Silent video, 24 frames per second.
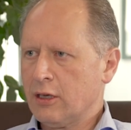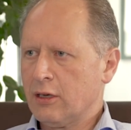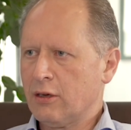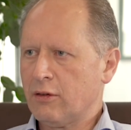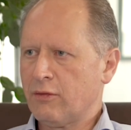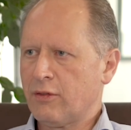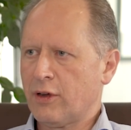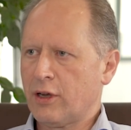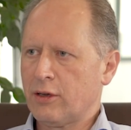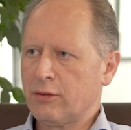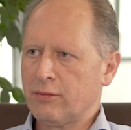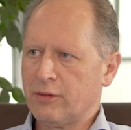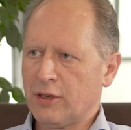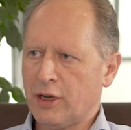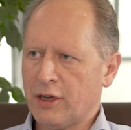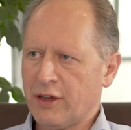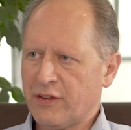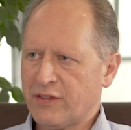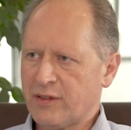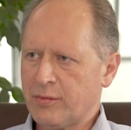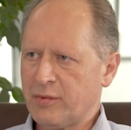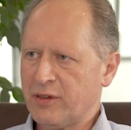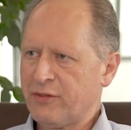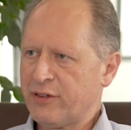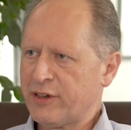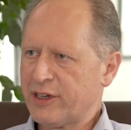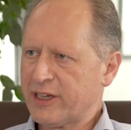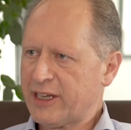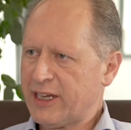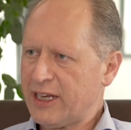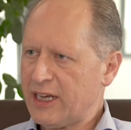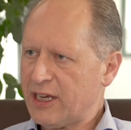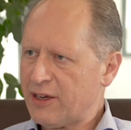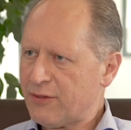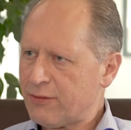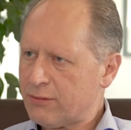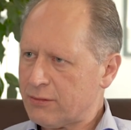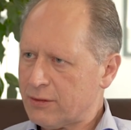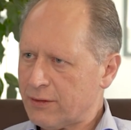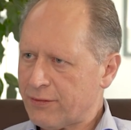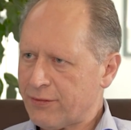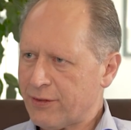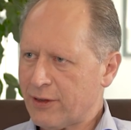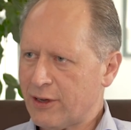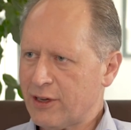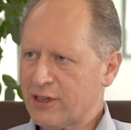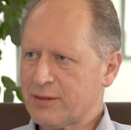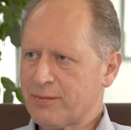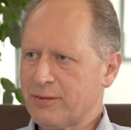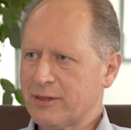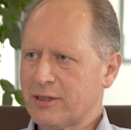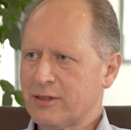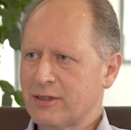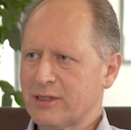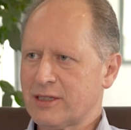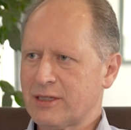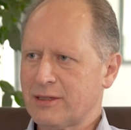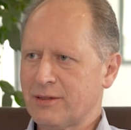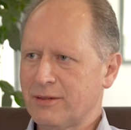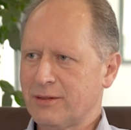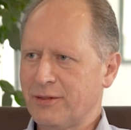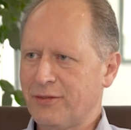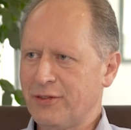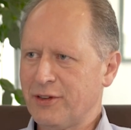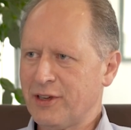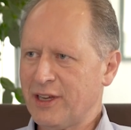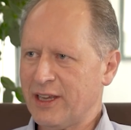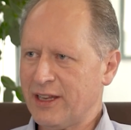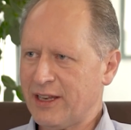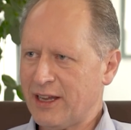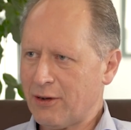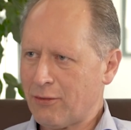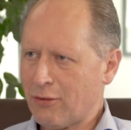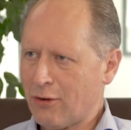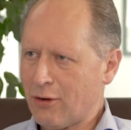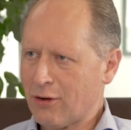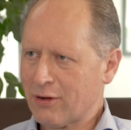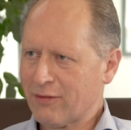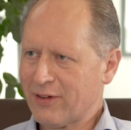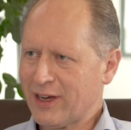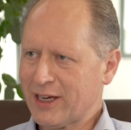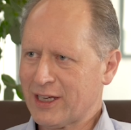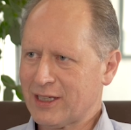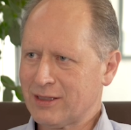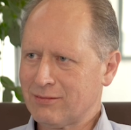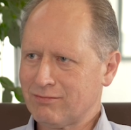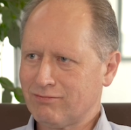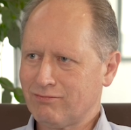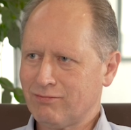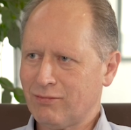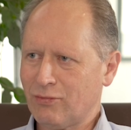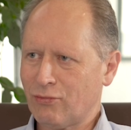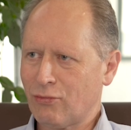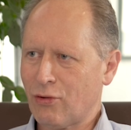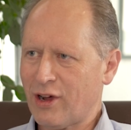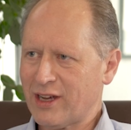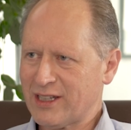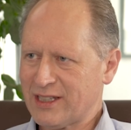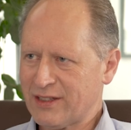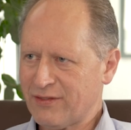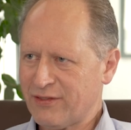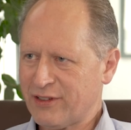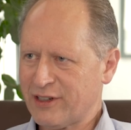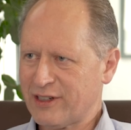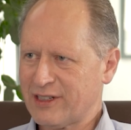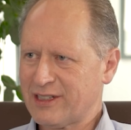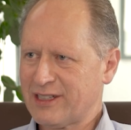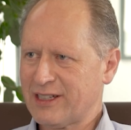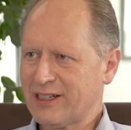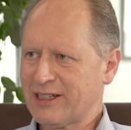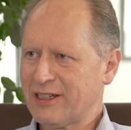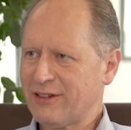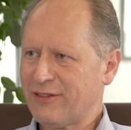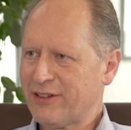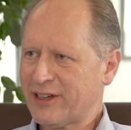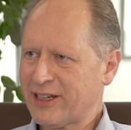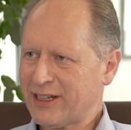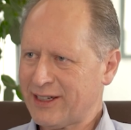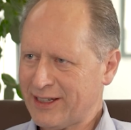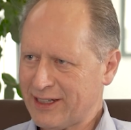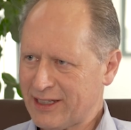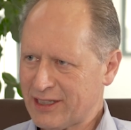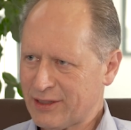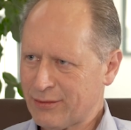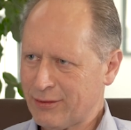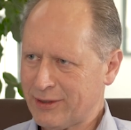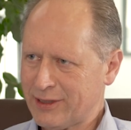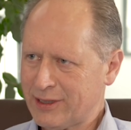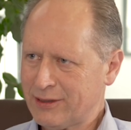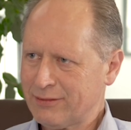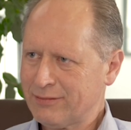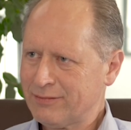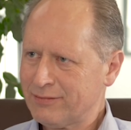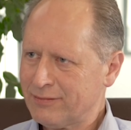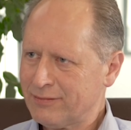Although you have to be very careful with those, because if you get that wrong, they can rise very significantly as well.